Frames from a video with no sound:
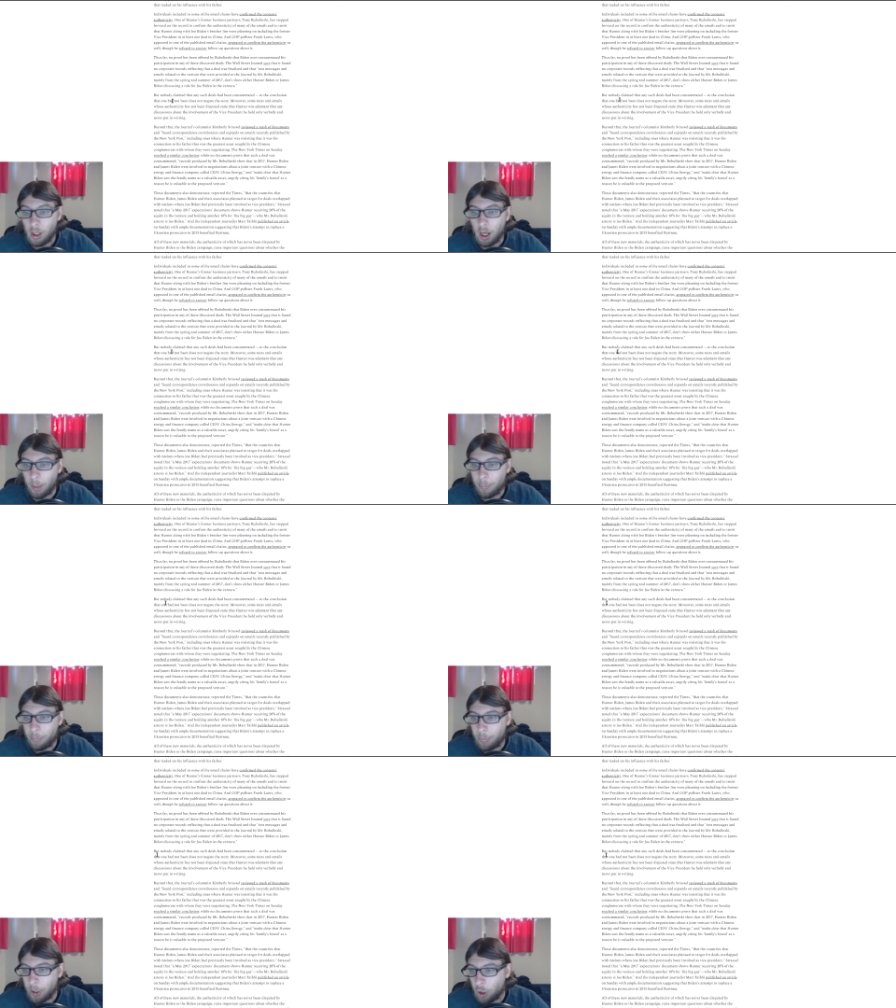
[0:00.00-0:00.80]
But
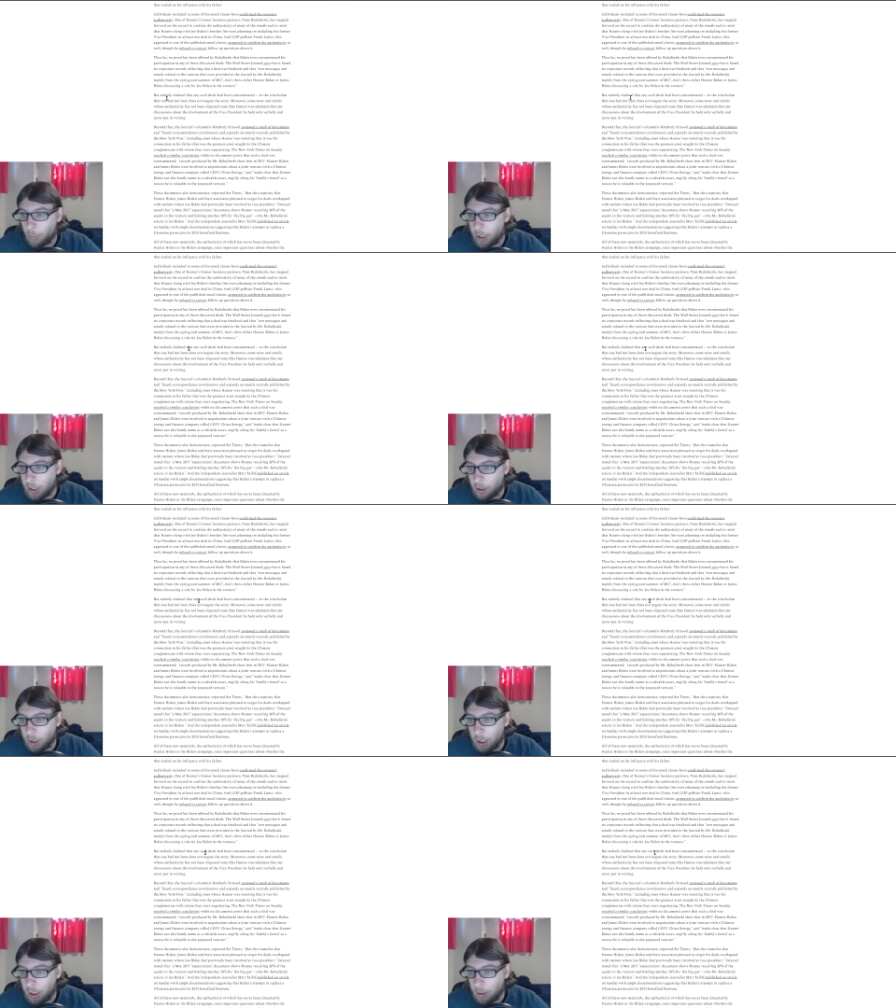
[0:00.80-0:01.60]
nobody
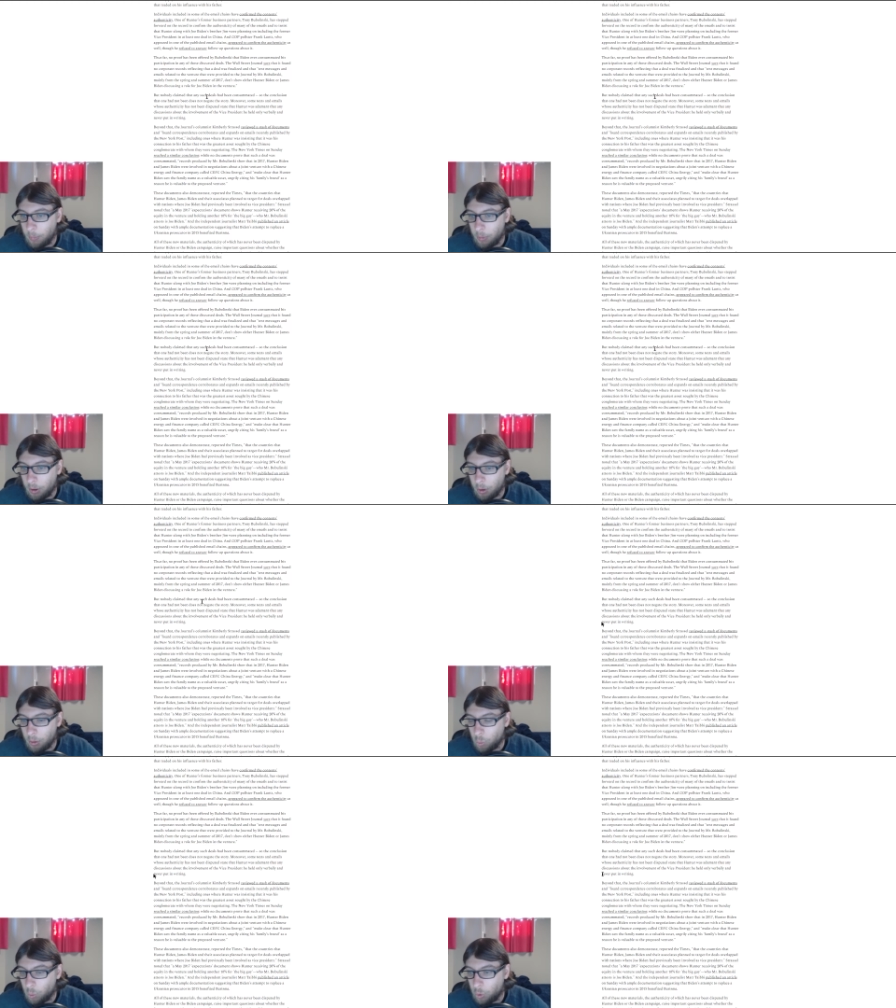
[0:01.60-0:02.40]
claimed...
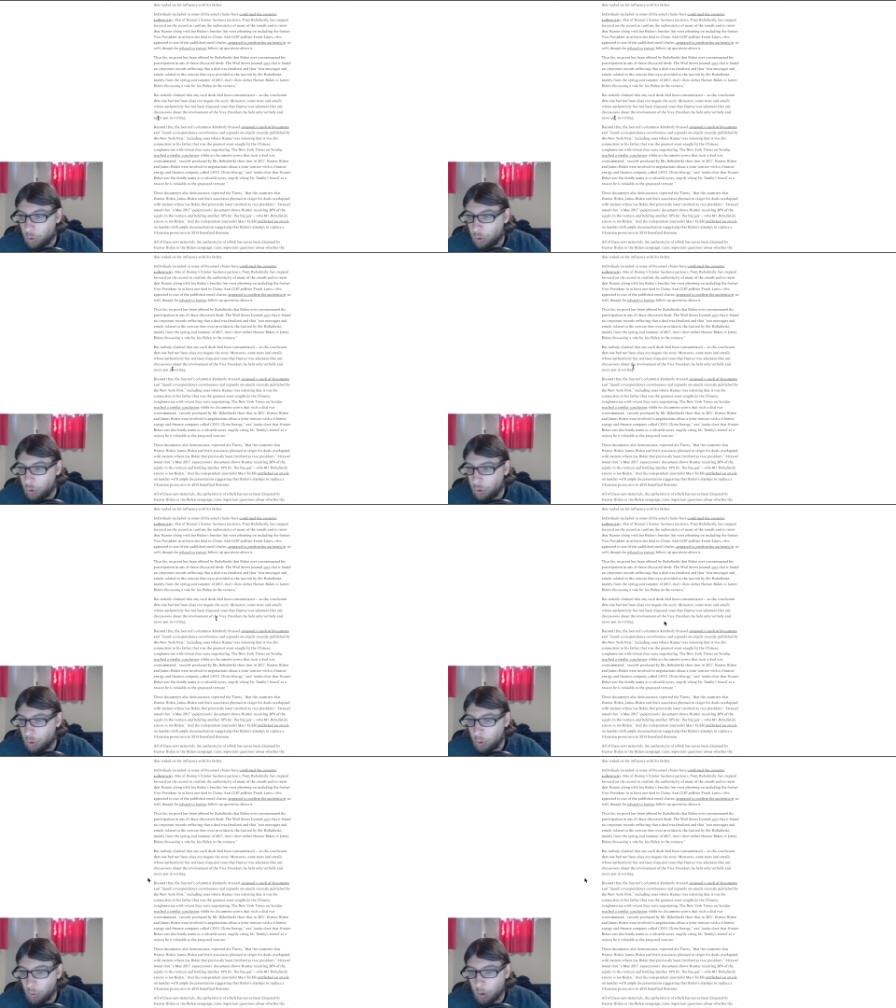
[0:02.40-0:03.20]

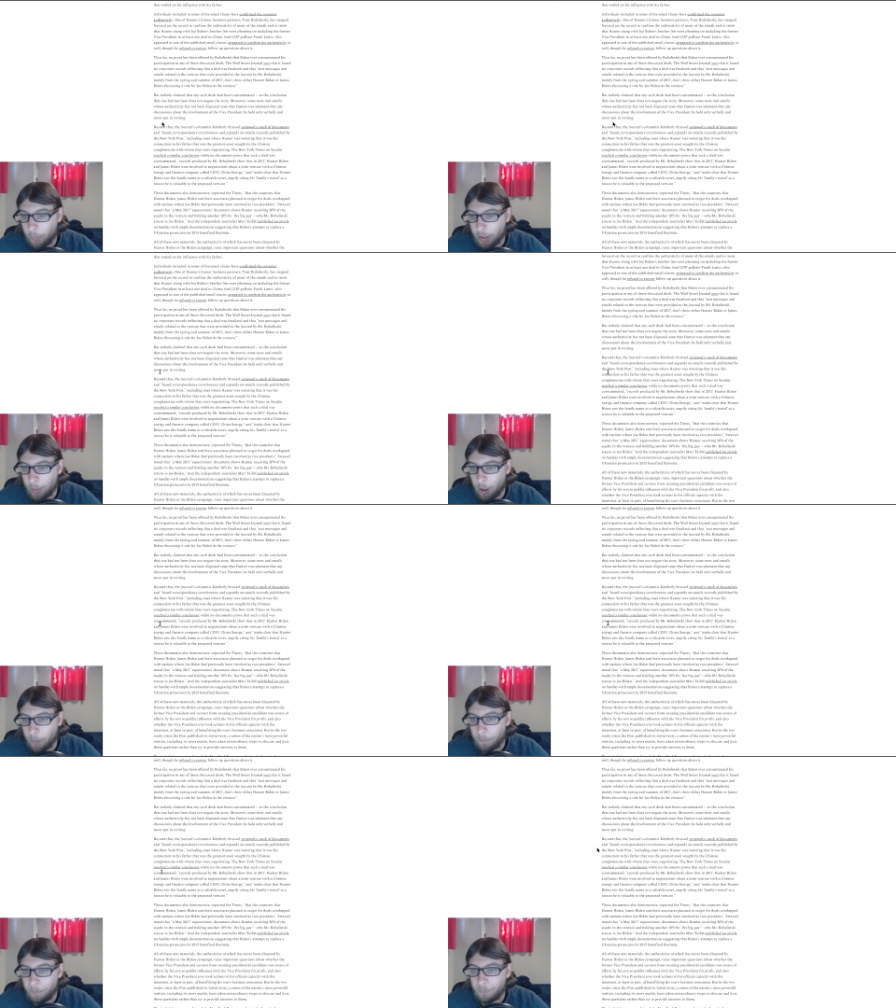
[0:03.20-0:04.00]
I read that part.